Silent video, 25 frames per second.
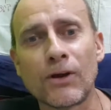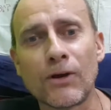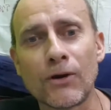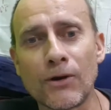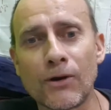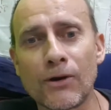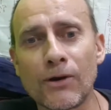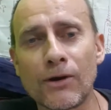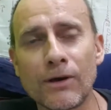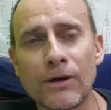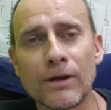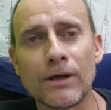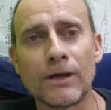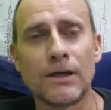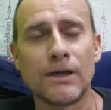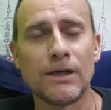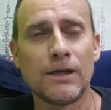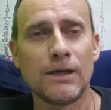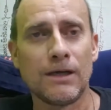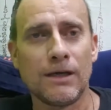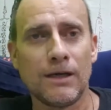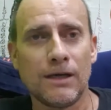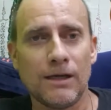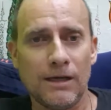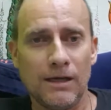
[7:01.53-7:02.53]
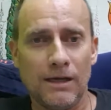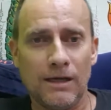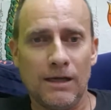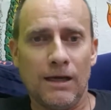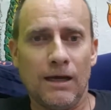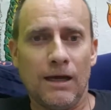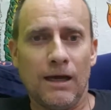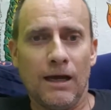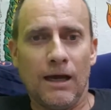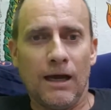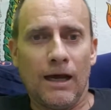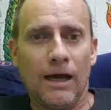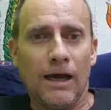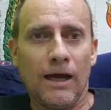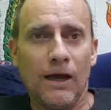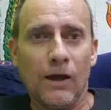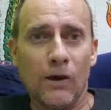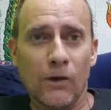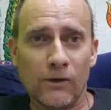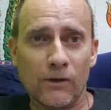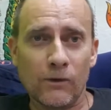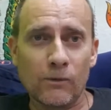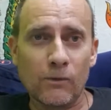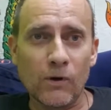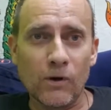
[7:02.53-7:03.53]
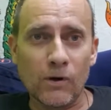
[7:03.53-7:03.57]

her health and